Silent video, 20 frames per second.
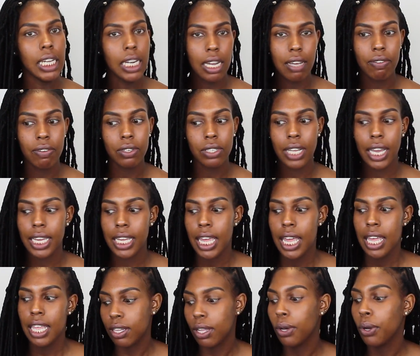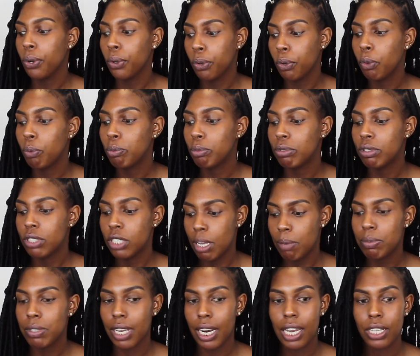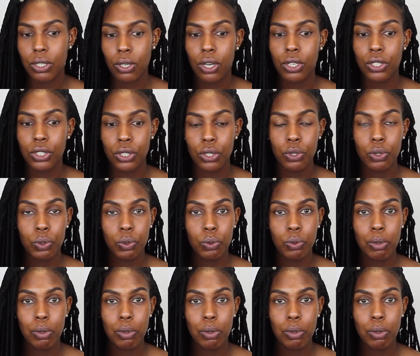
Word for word: I feel like the home tips that I taught you